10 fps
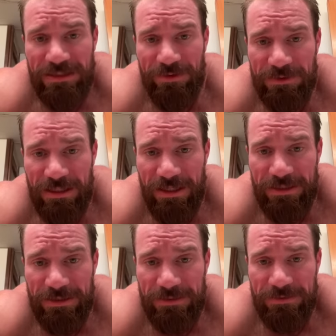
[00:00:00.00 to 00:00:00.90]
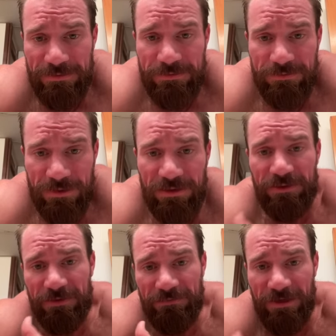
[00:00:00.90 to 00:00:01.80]
I was hiking with
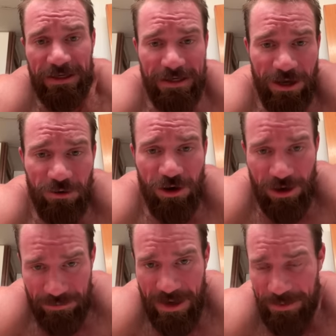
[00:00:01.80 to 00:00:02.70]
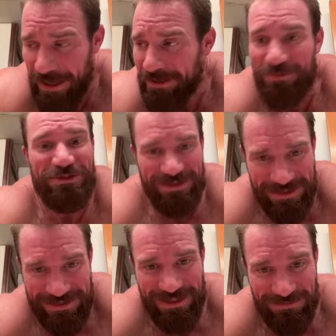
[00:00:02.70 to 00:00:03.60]
the fucking elk on my back, it was a
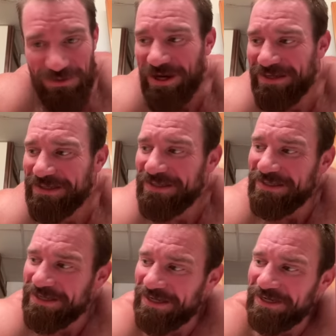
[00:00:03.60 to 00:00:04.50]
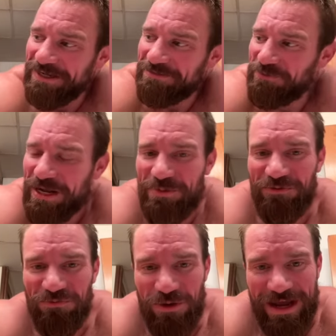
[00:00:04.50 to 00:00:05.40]
successful hunt. We had
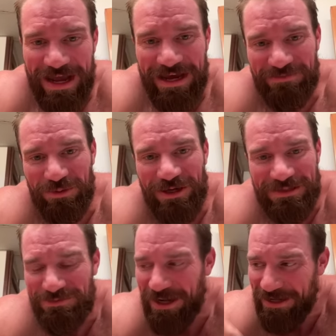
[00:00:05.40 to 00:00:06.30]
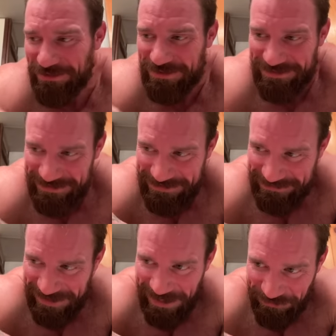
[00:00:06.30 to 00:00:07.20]
about 4.5+ miles
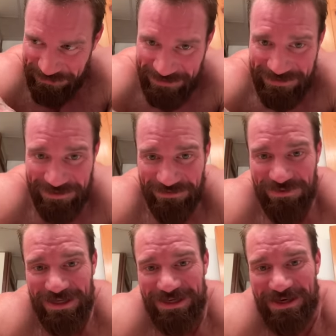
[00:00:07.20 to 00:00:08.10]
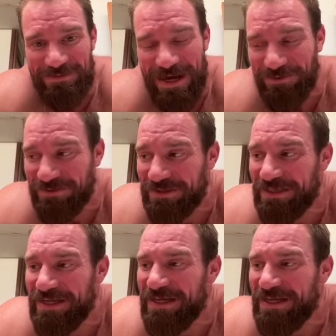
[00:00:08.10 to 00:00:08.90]
out of the mountains